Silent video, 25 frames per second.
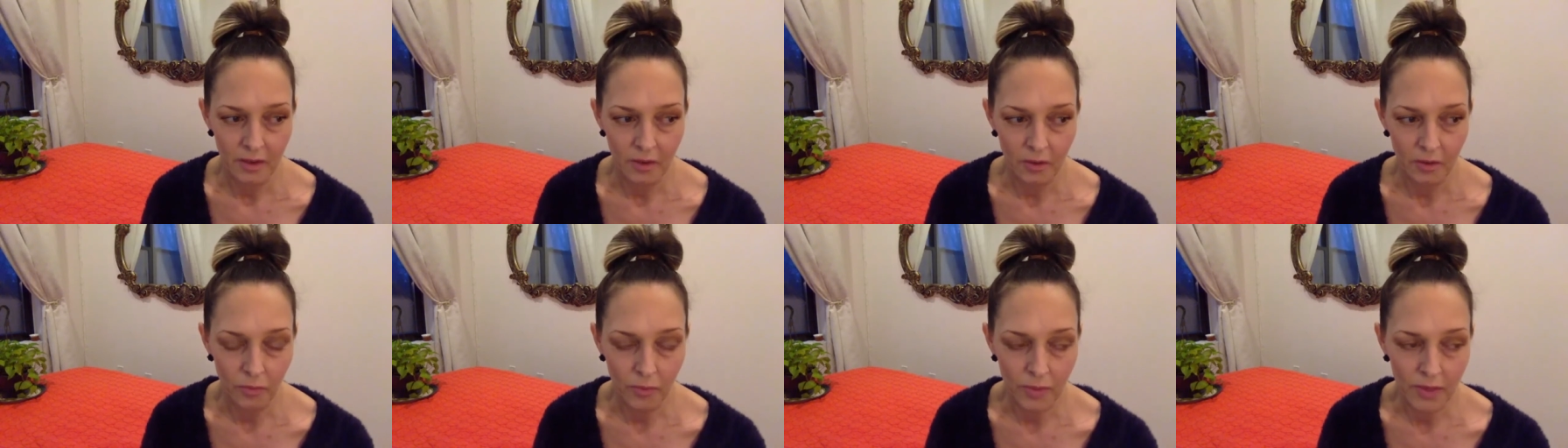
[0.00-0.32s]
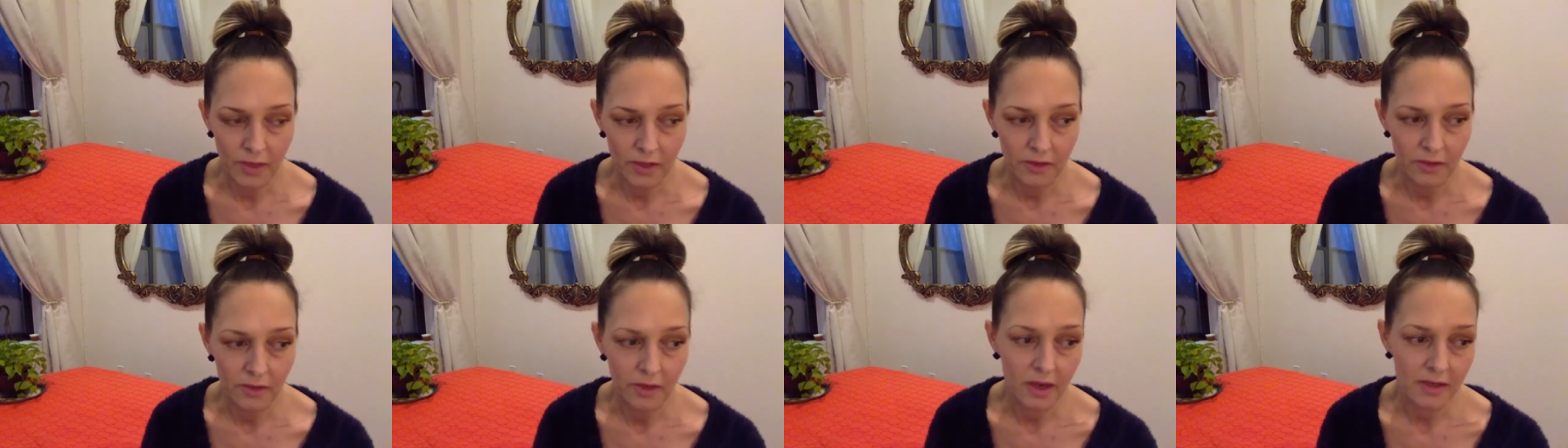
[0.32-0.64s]

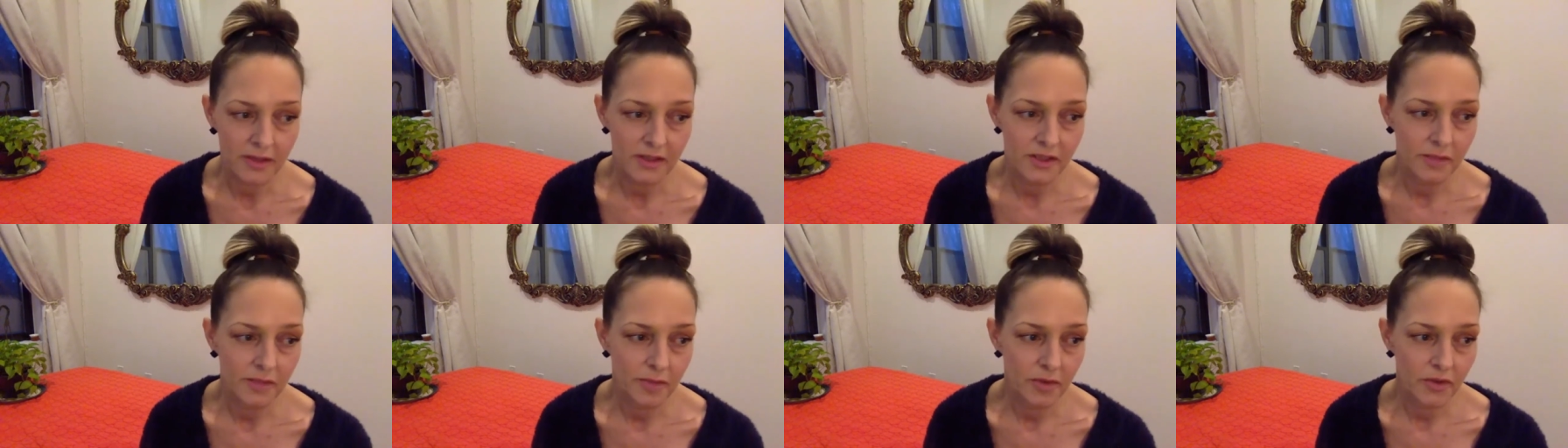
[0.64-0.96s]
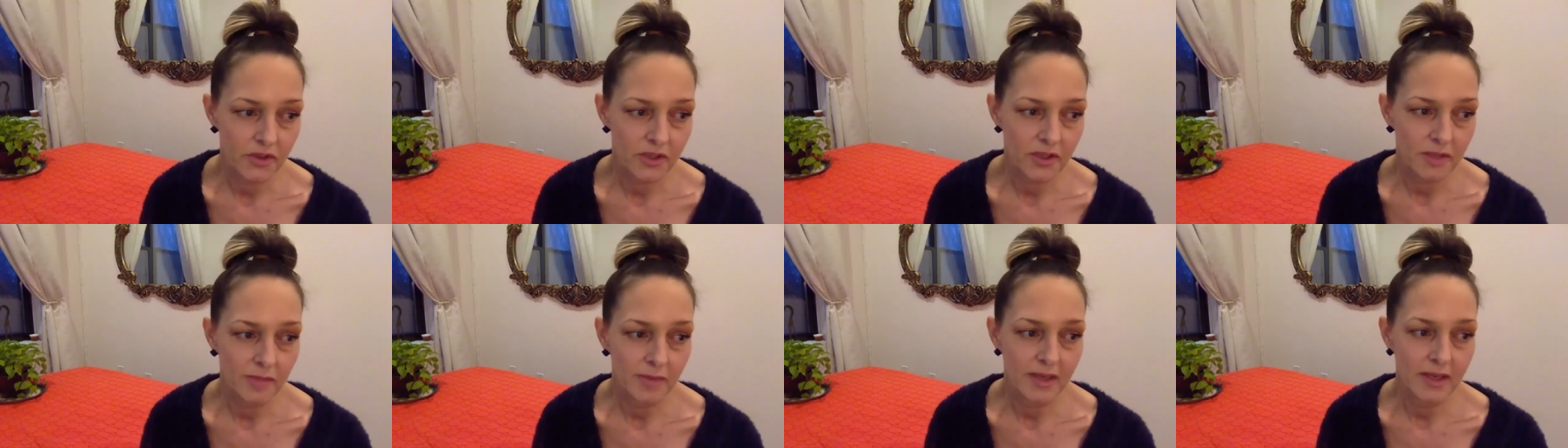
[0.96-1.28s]
we're not
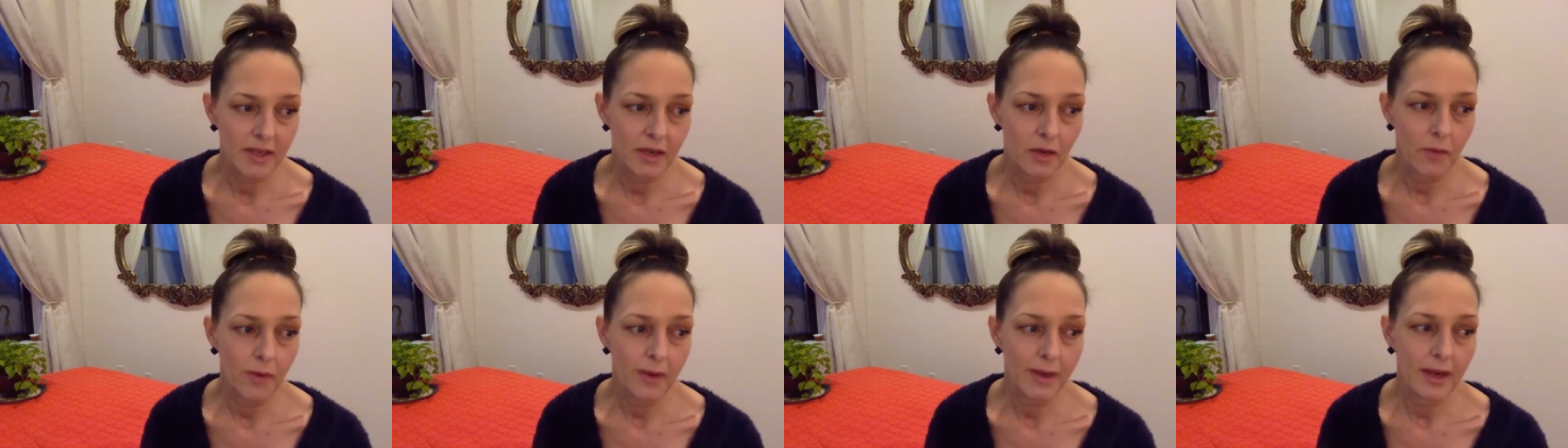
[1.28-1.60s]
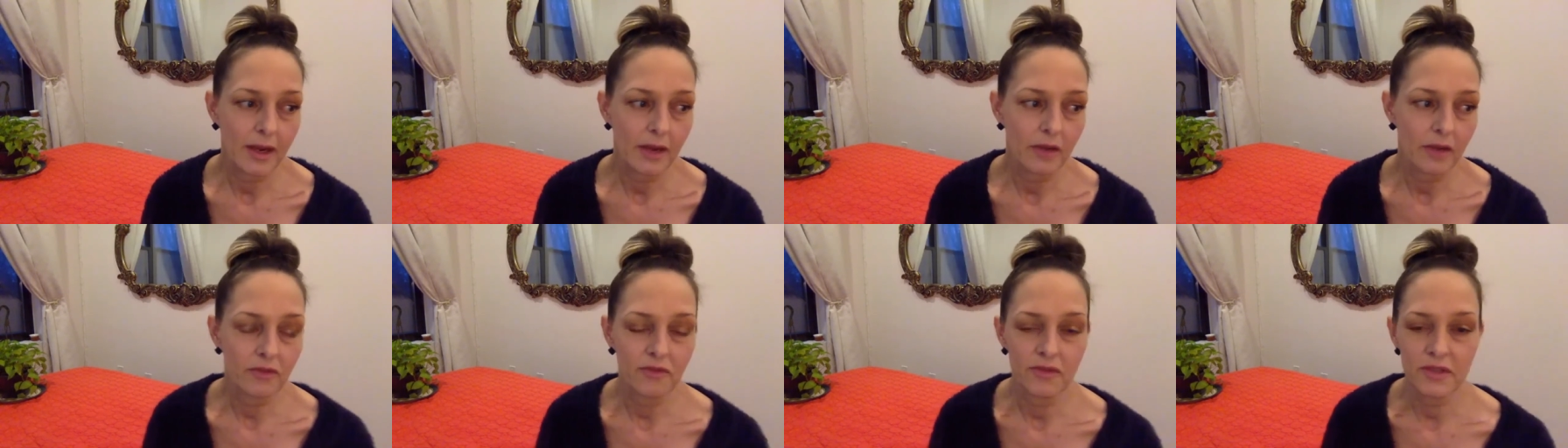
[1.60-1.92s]
supposed to be going
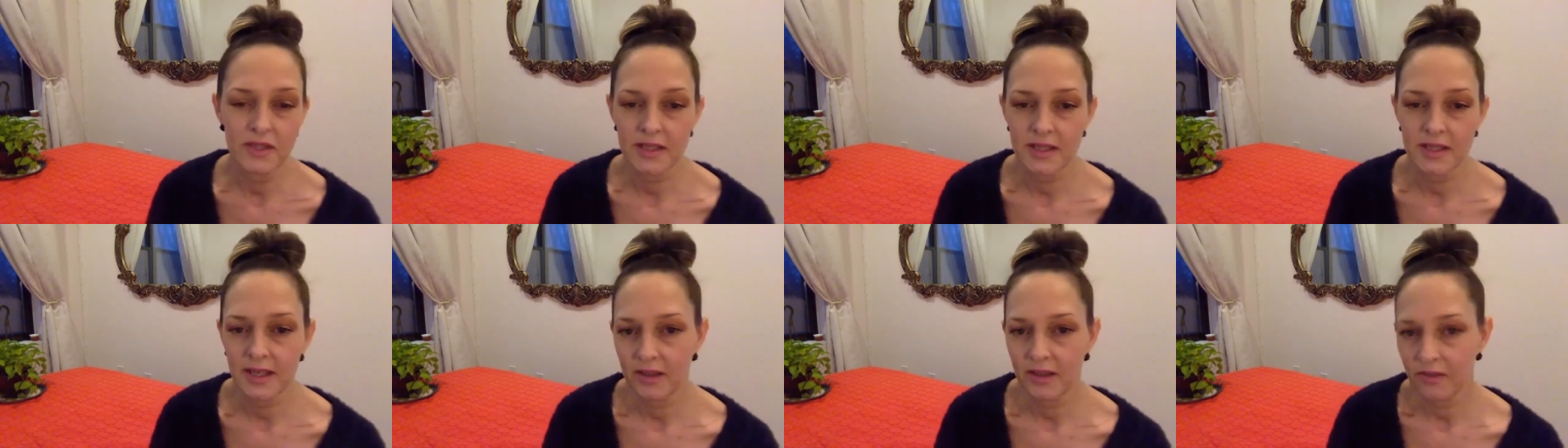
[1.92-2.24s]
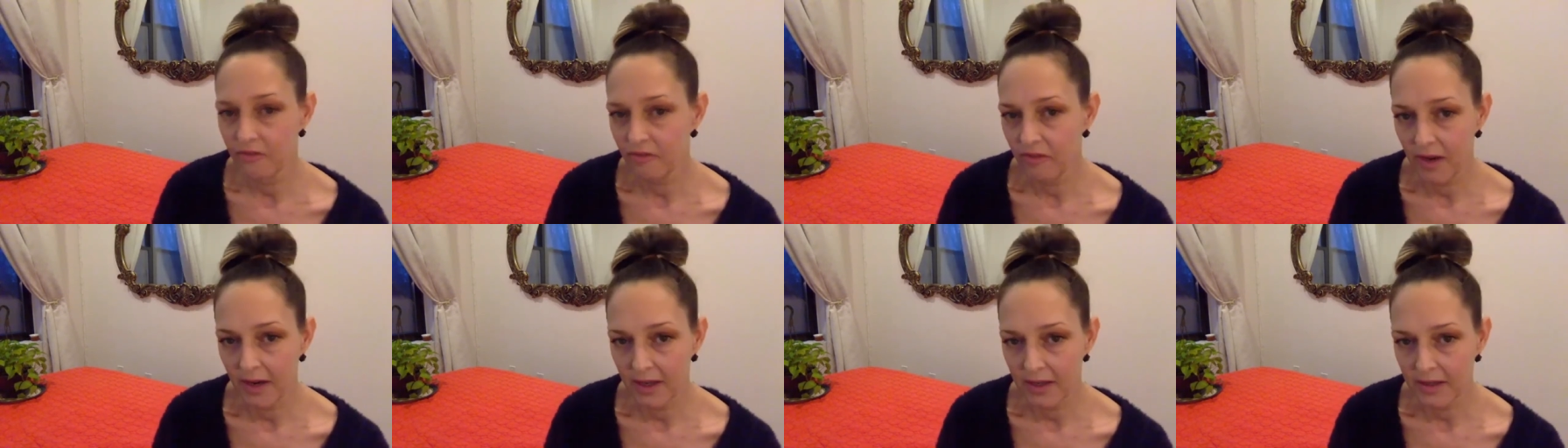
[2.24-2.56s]
out and visiting
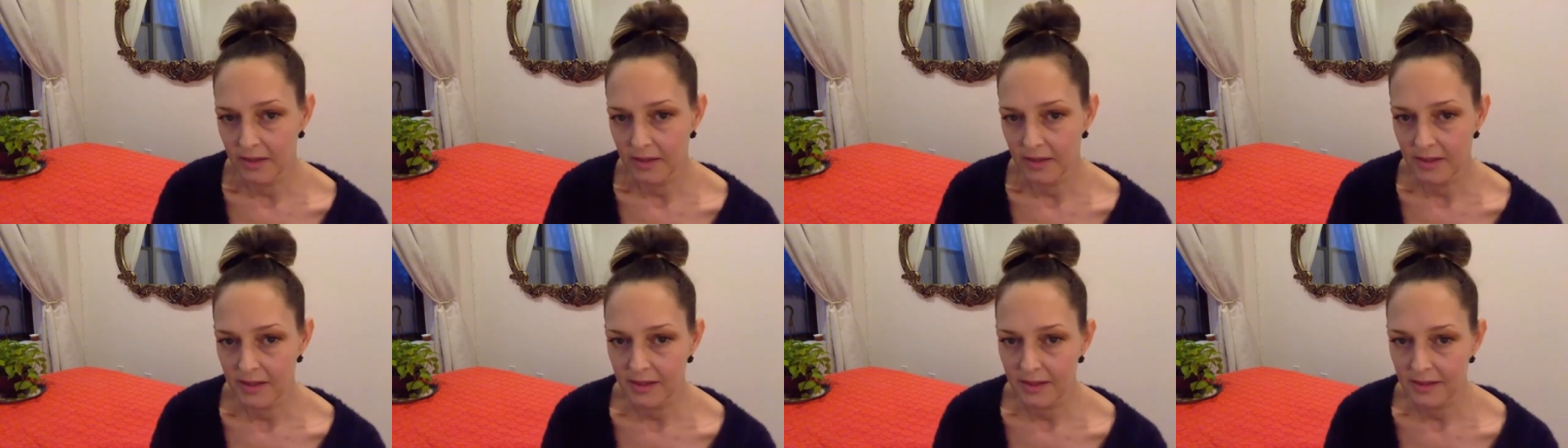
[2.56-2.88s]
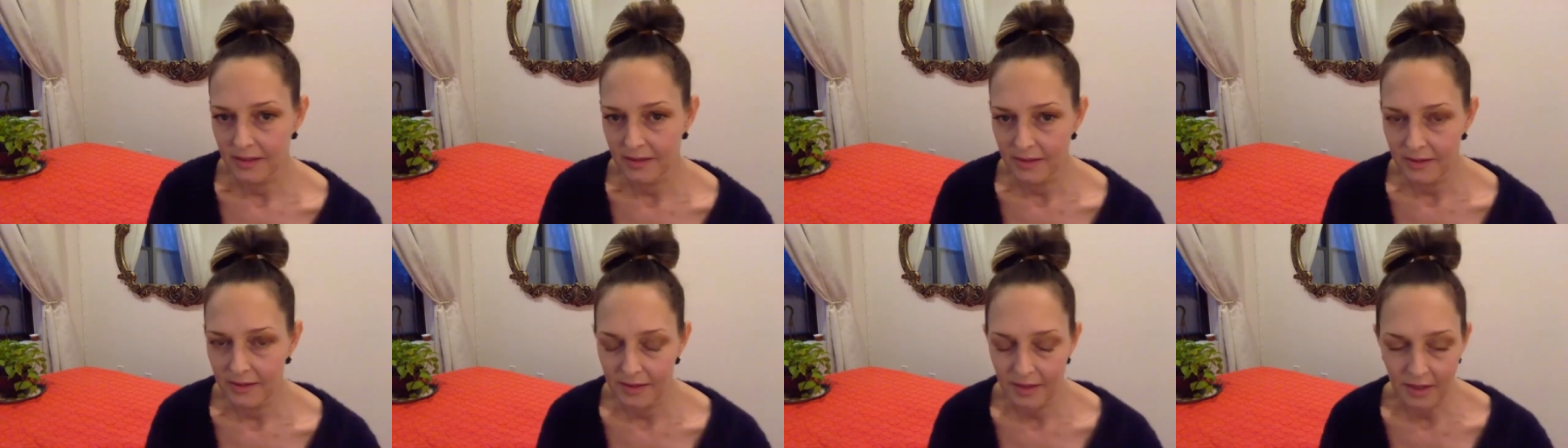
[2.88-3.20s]

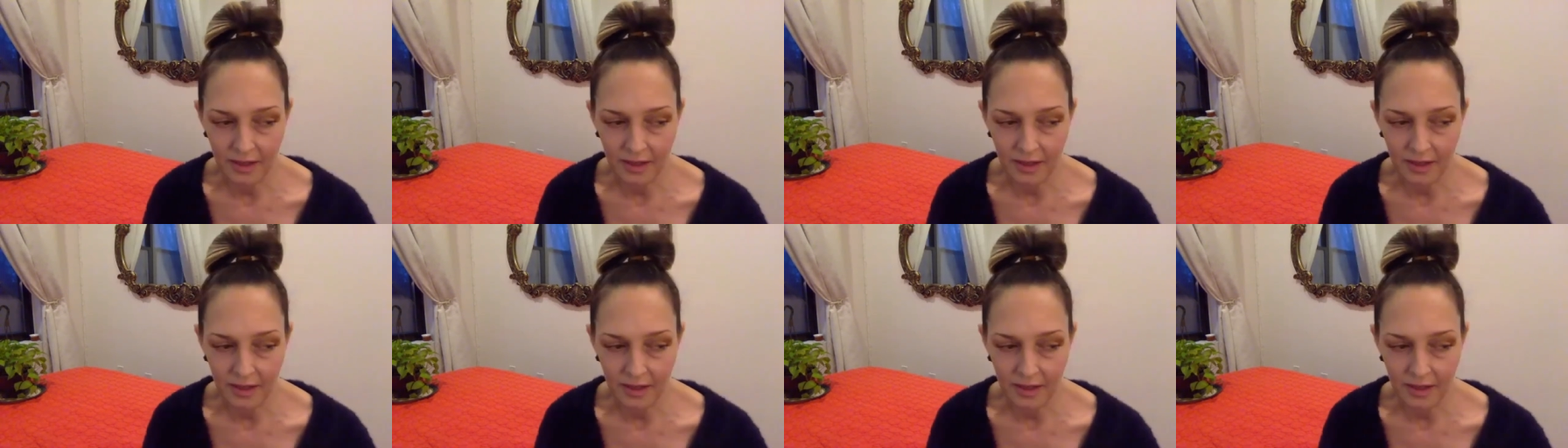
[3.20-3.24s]
friends,